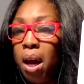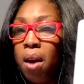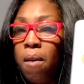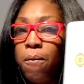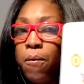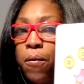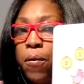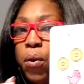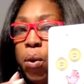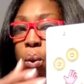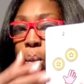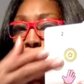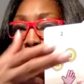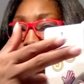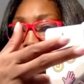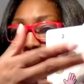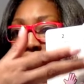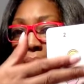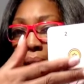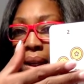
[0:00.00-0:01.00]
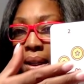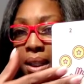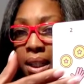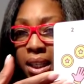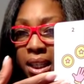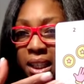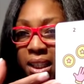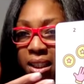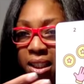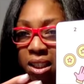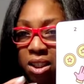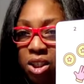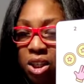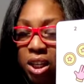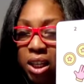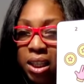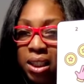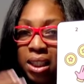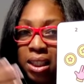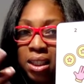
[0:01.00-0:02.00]
if you make the
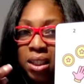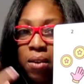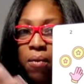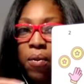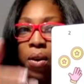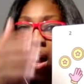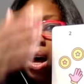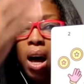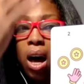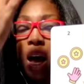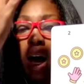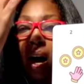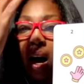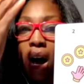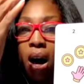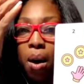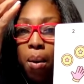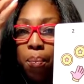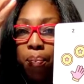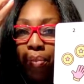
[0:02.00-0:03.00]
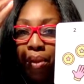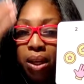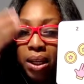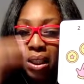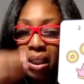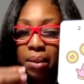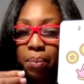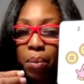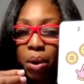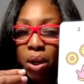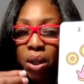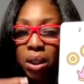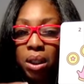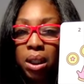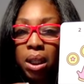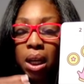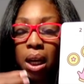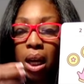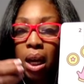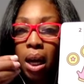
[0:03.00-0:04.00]
decision, it's as if this
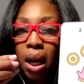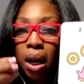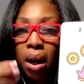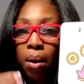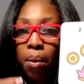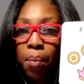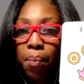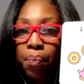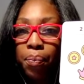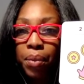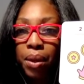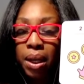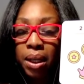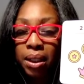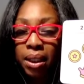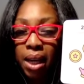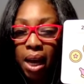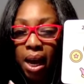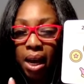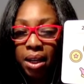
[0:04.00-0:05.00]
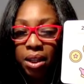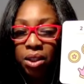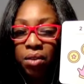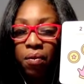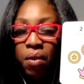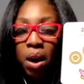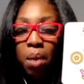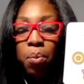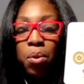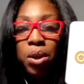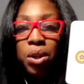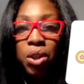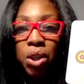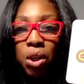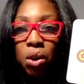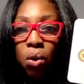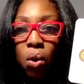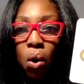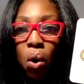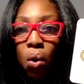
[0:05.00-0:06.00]
month is the energy
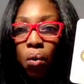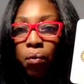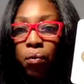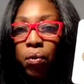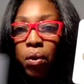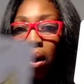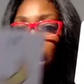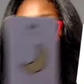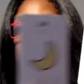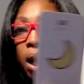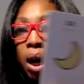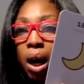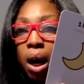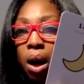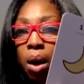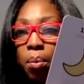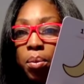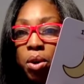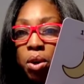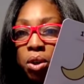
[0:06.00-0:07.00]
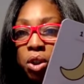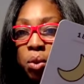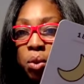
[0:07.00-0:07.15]
vibration of your